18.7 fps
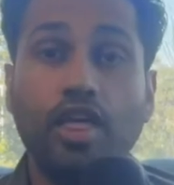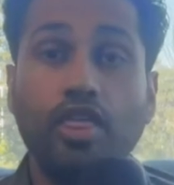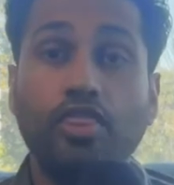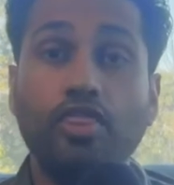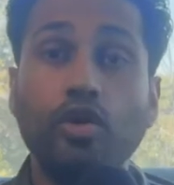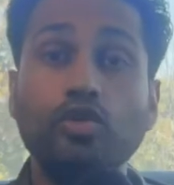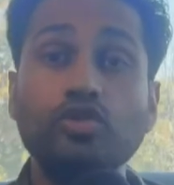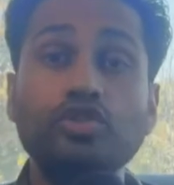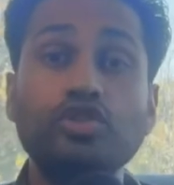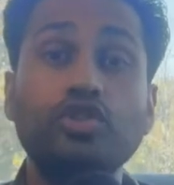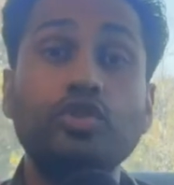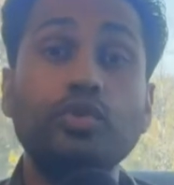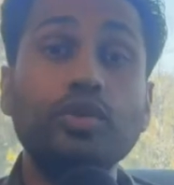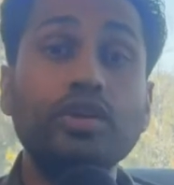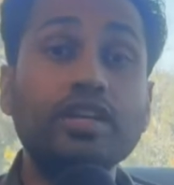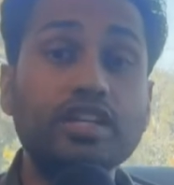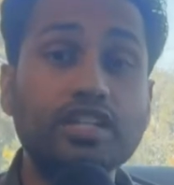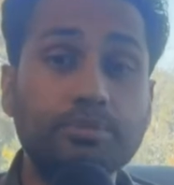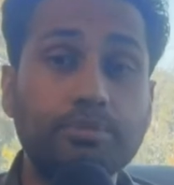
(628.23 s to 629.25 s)
Those
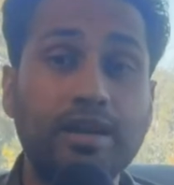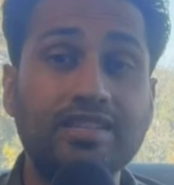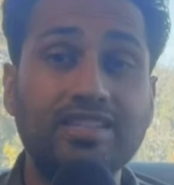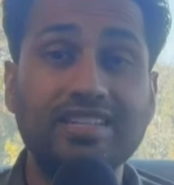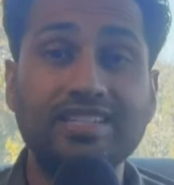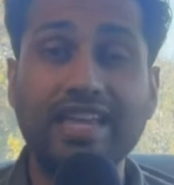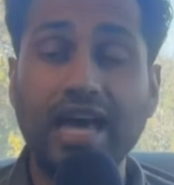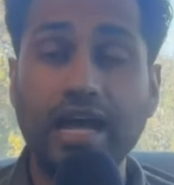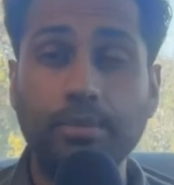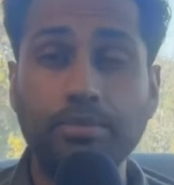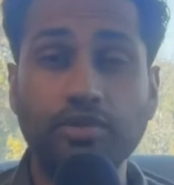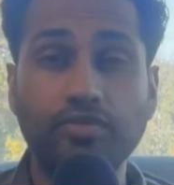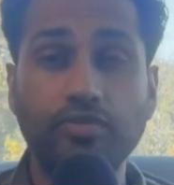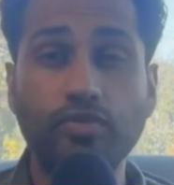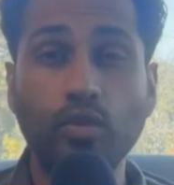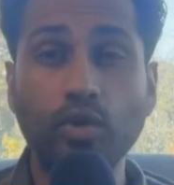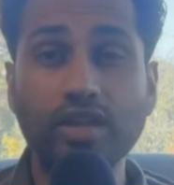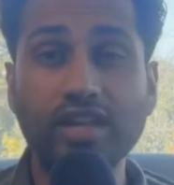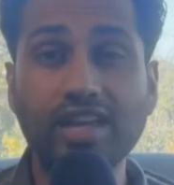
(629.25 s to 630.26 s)
three expenses add up to
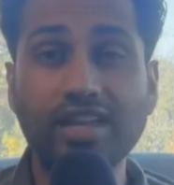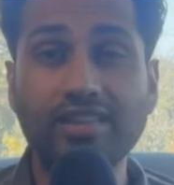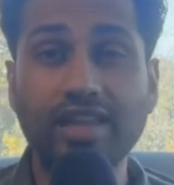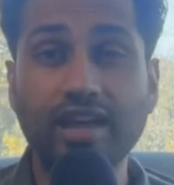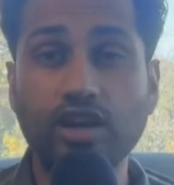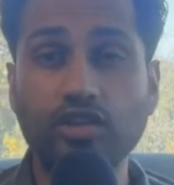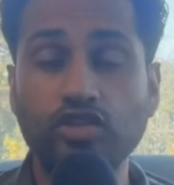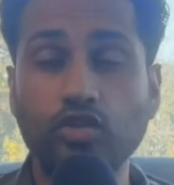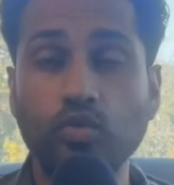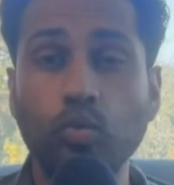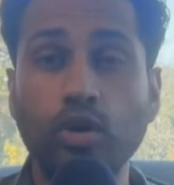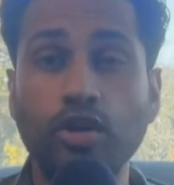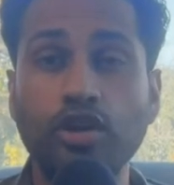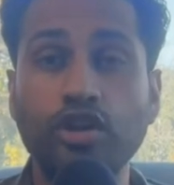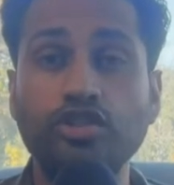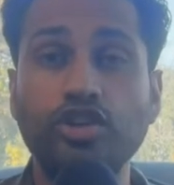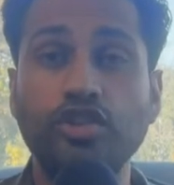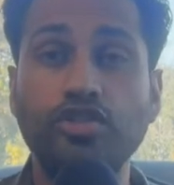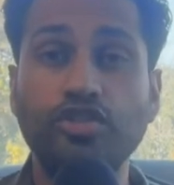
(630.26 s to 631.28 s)

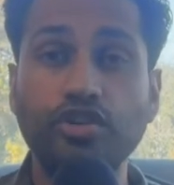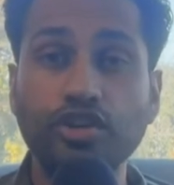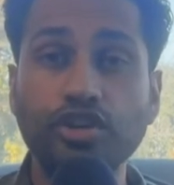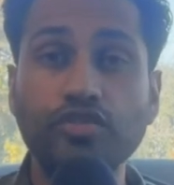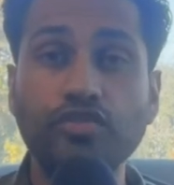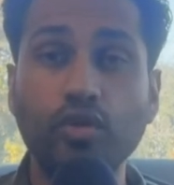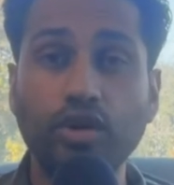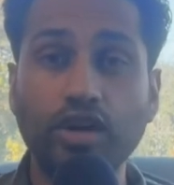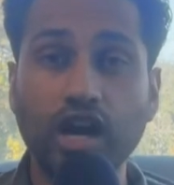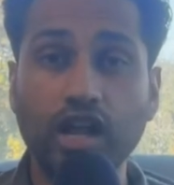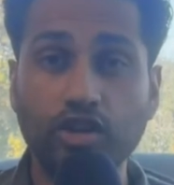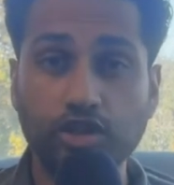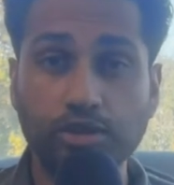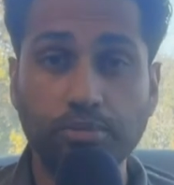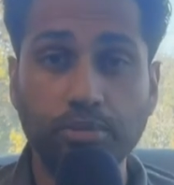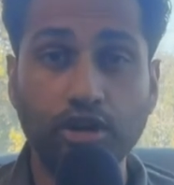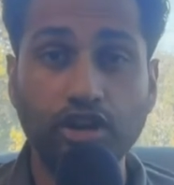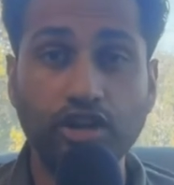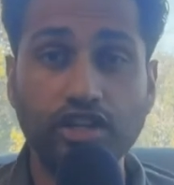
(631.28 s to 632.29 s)
$48,134
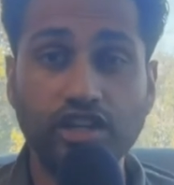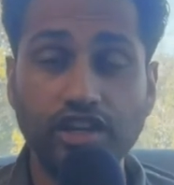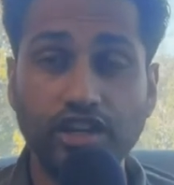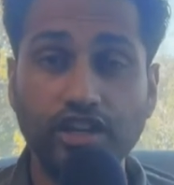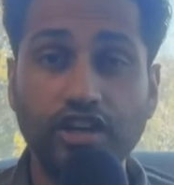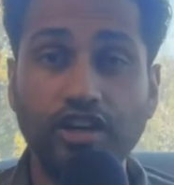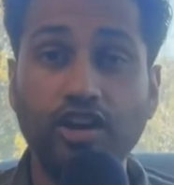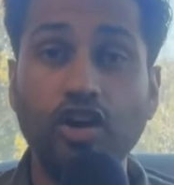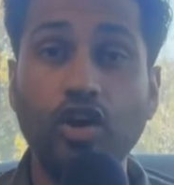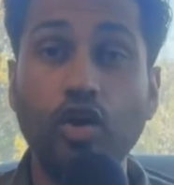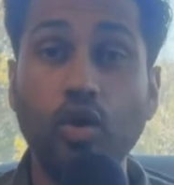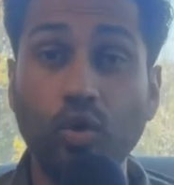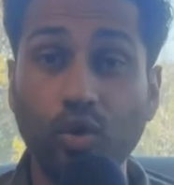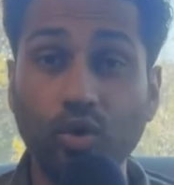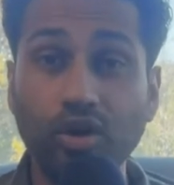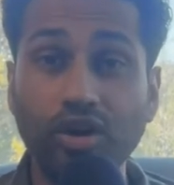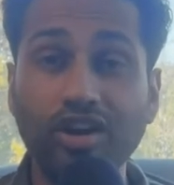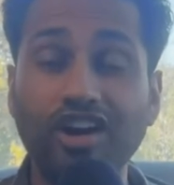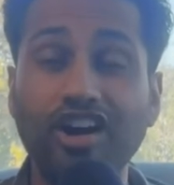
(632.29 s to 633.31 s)
per year,
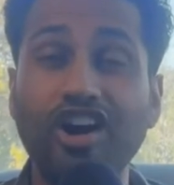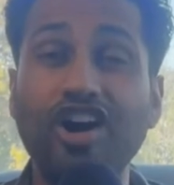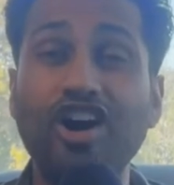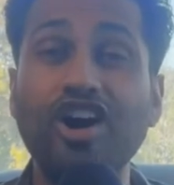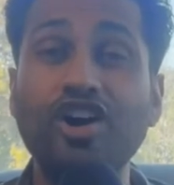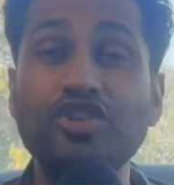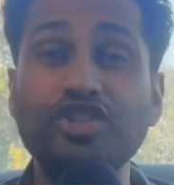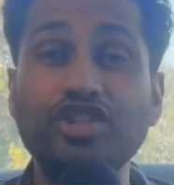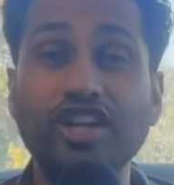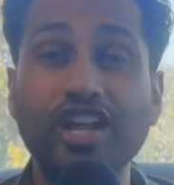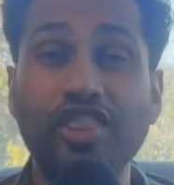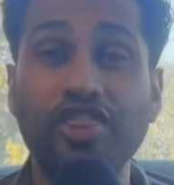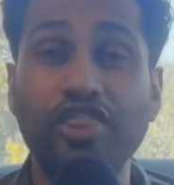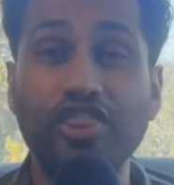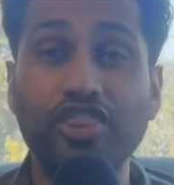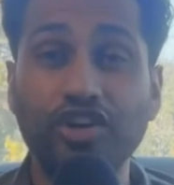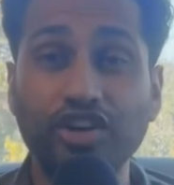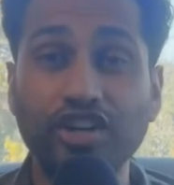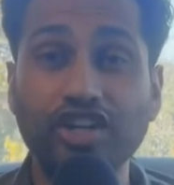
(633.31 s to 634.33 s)
or
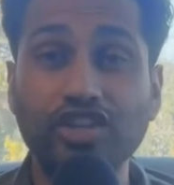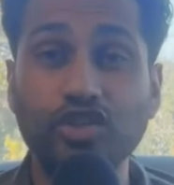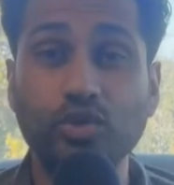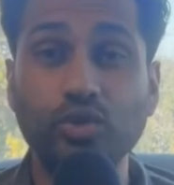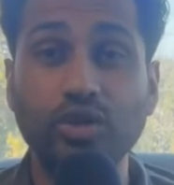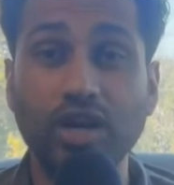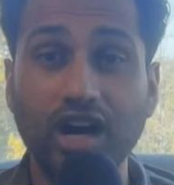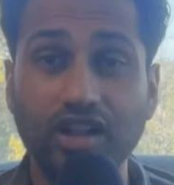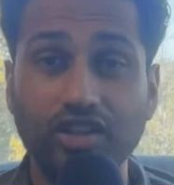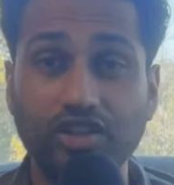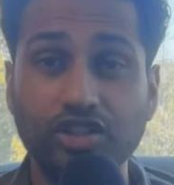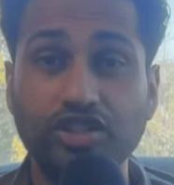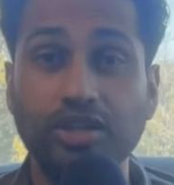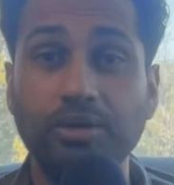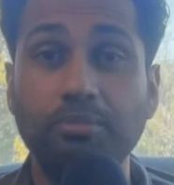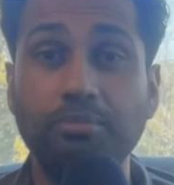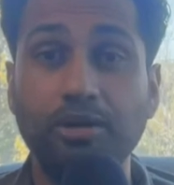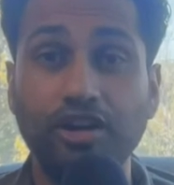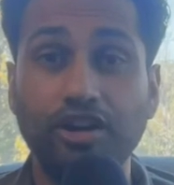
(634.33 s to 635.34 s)
$132
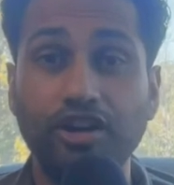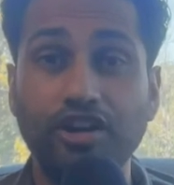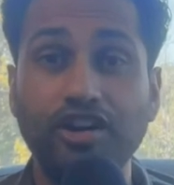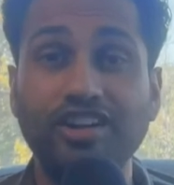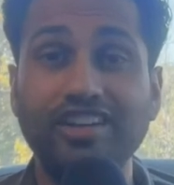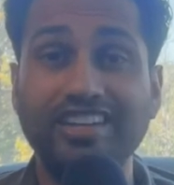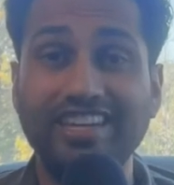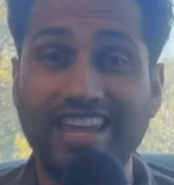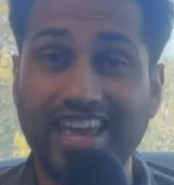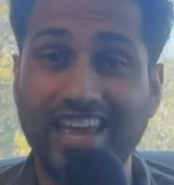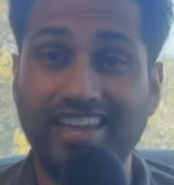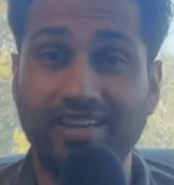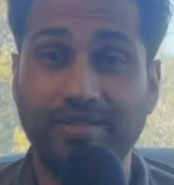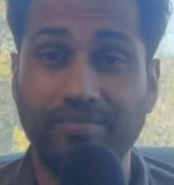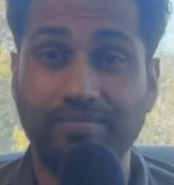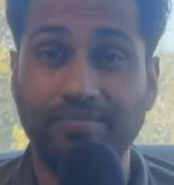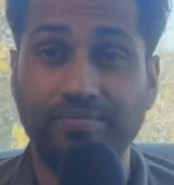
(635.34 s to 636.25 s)
per day.